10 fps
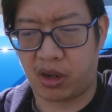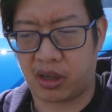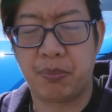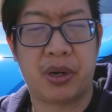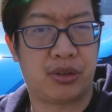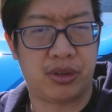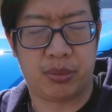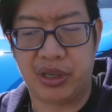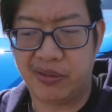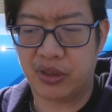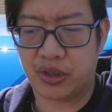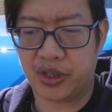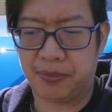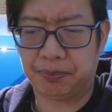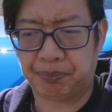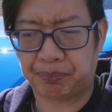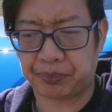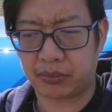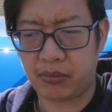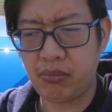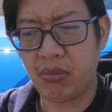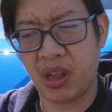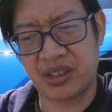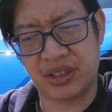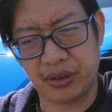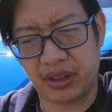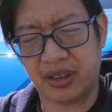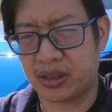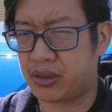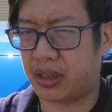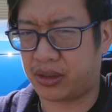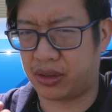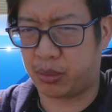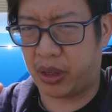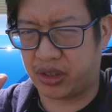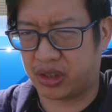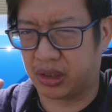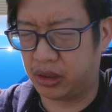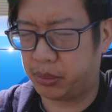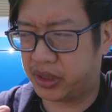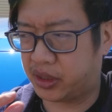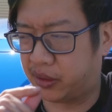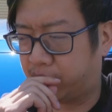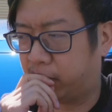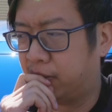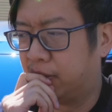compared to the previous gen. I still think the S2000 is probably just a little bit stiffer.